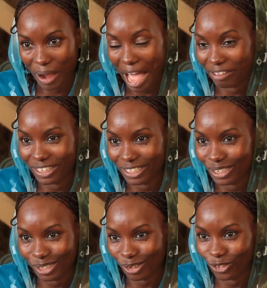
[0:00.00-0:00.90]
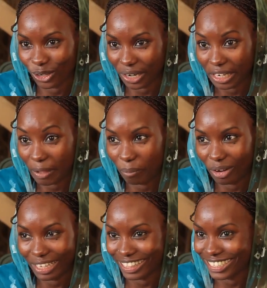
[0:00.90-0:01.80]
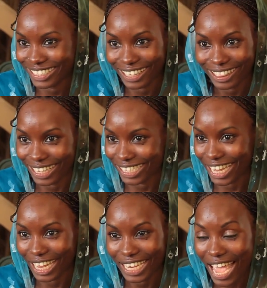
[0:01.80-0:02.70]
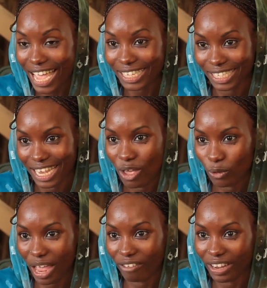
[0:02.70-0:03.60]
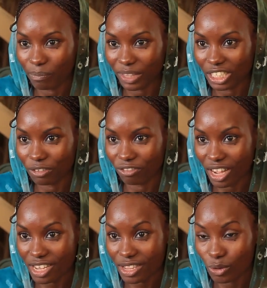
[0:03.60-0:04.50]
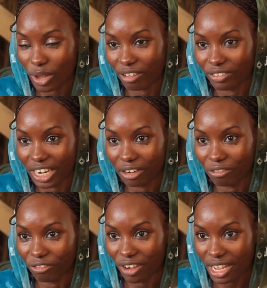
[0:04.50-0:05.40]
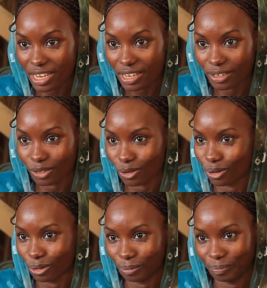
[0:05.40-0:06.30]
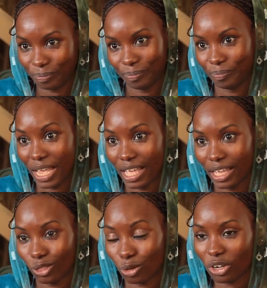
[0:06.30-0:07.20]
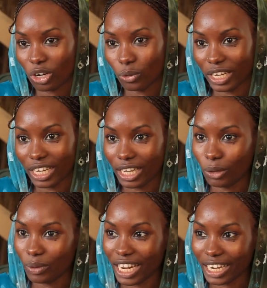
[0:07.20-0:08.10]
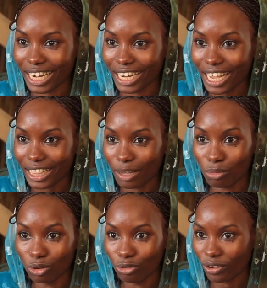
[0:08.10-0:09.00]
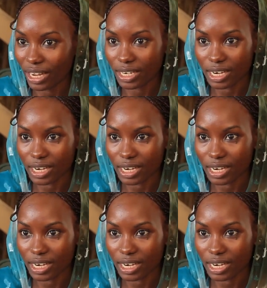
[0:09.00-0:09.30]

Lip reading: Having just for the politicians of saying, yes, we have adaptation fund, we have a green fund, so tomorrow we're going to create a blue fund